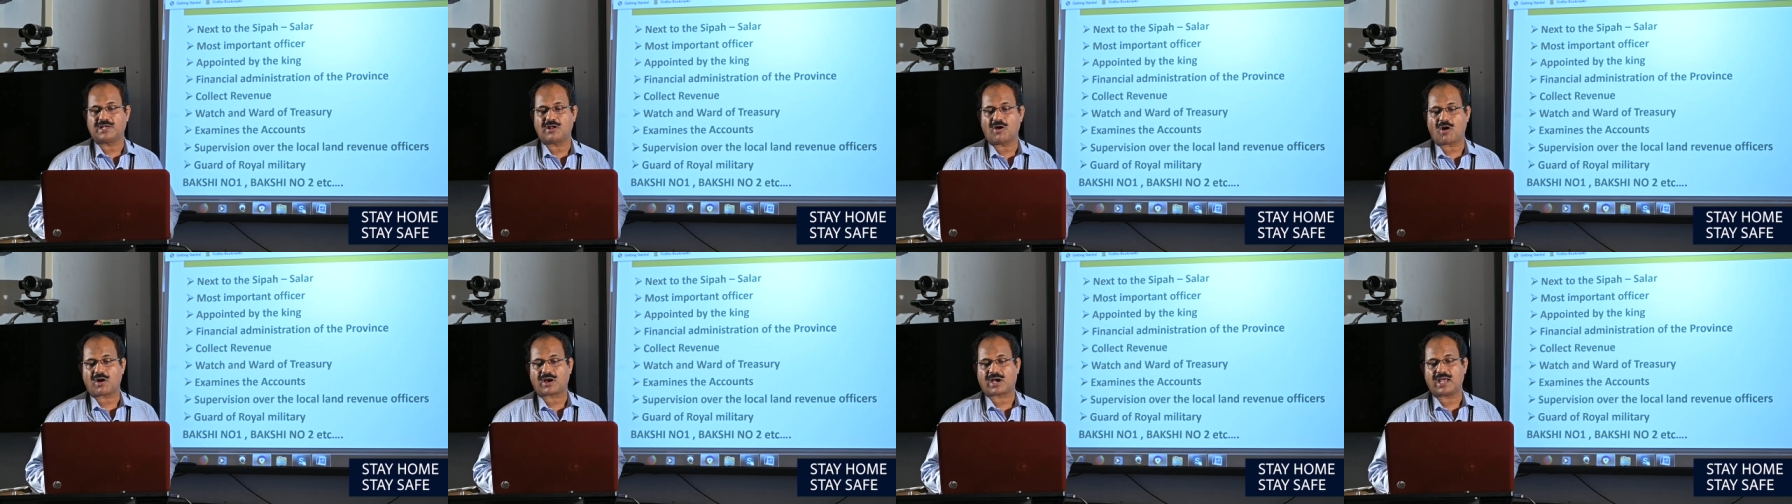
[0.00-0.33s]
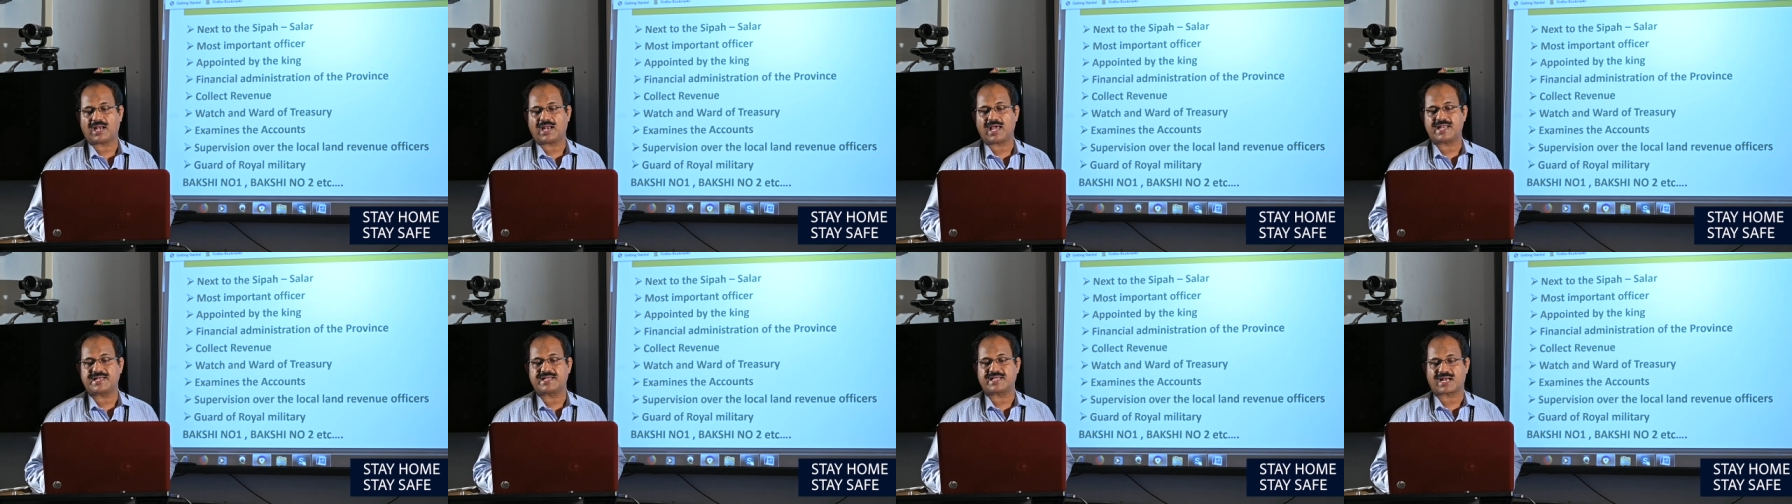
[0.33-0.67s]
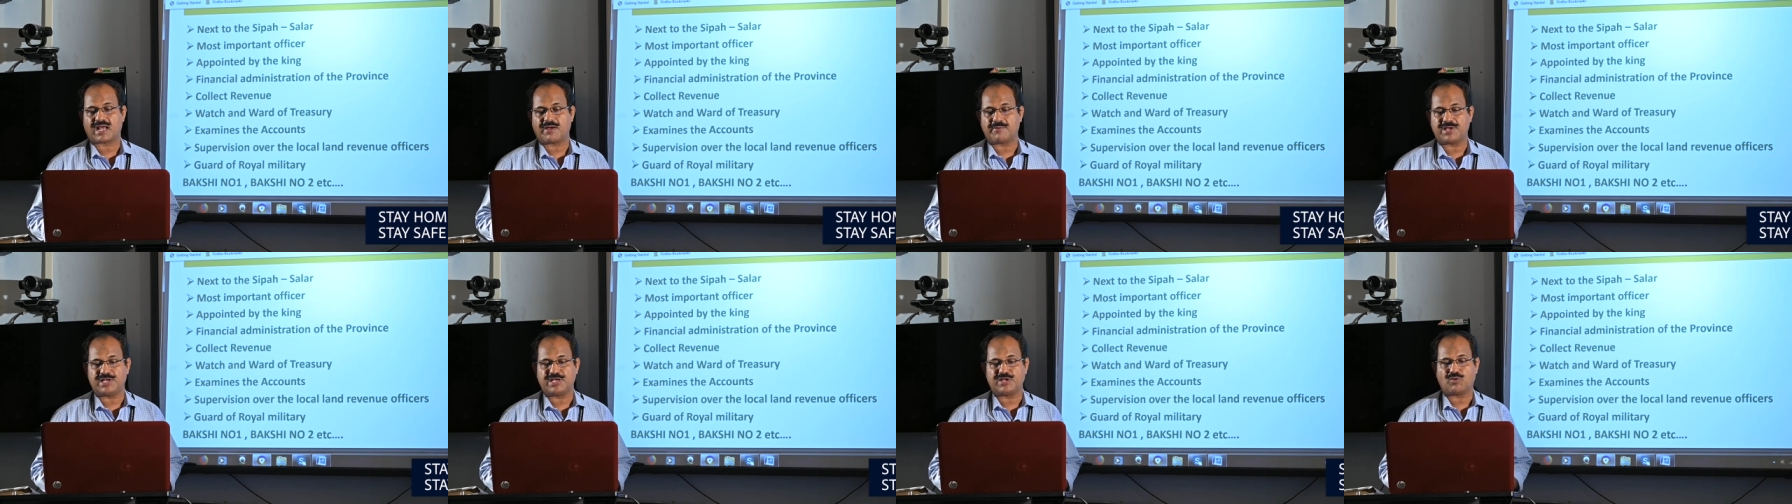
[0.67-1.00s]
local and
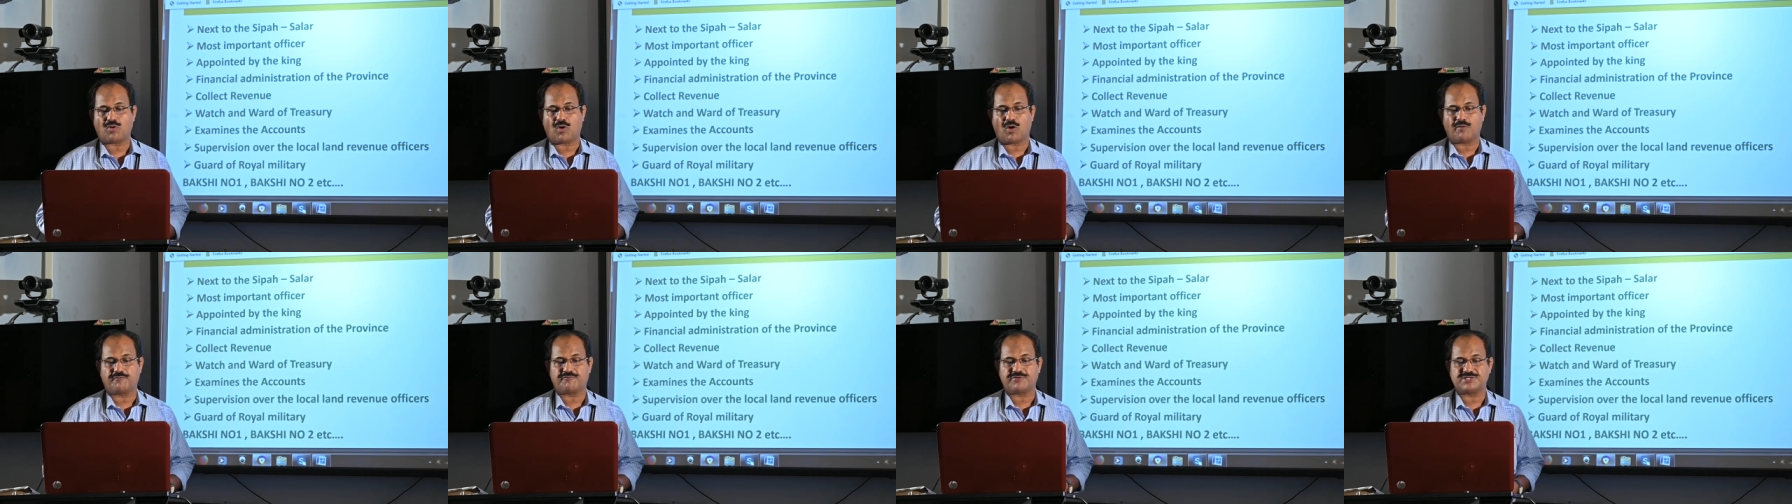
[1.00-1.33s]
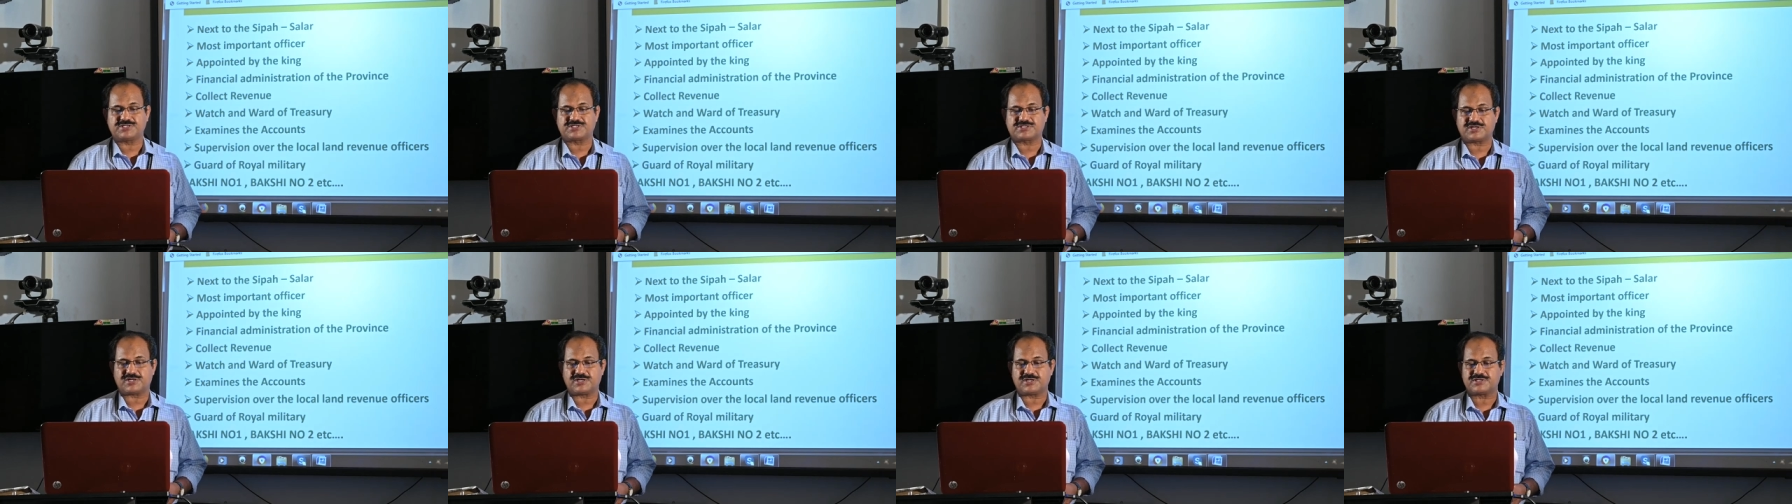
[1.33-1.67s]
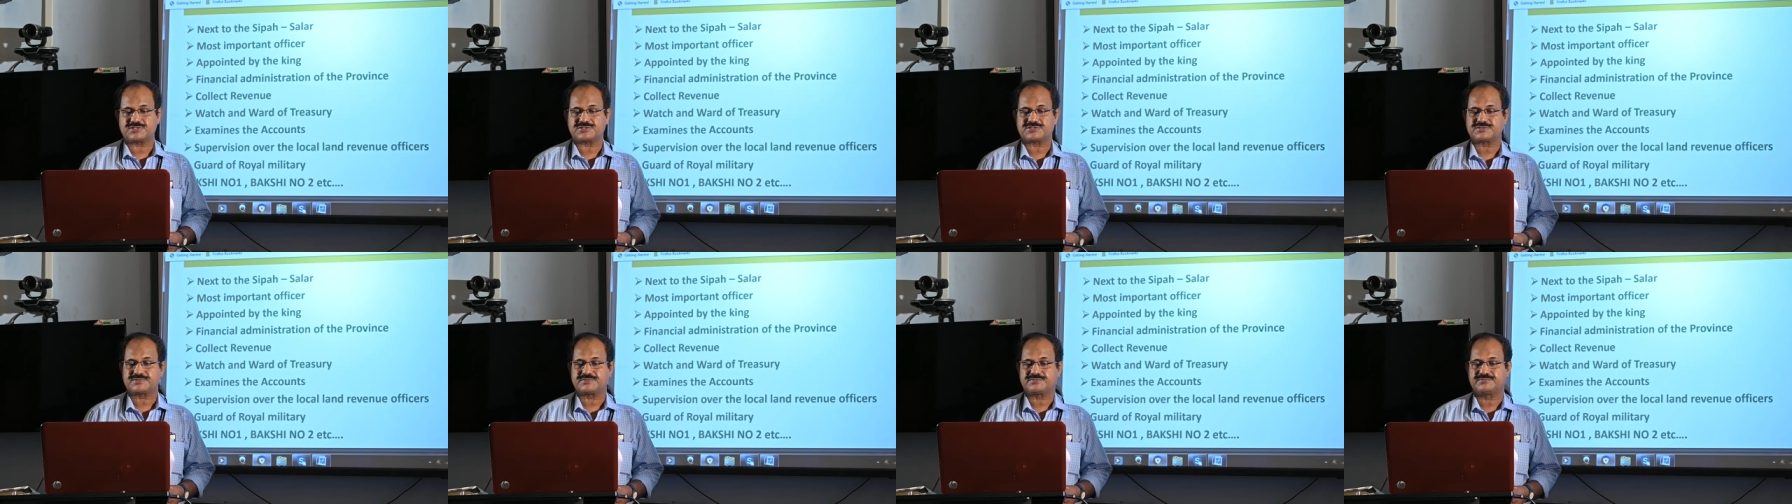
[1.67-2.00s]
revenue
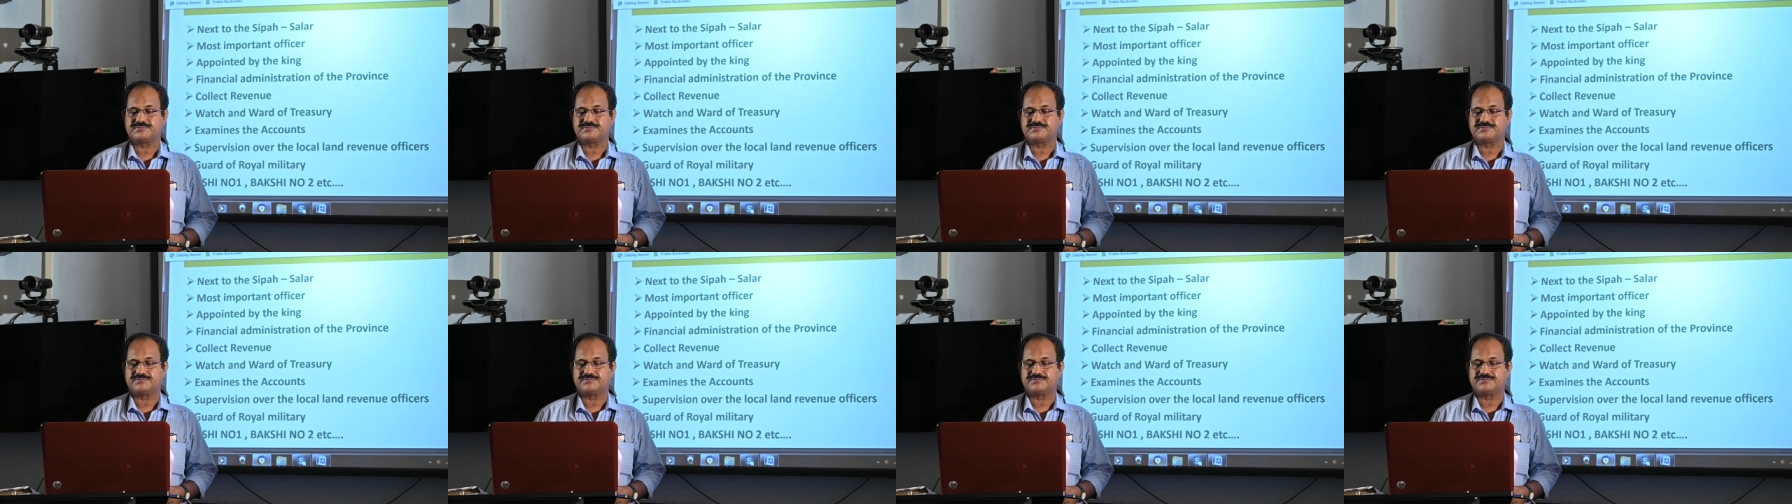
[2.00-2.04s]
officers,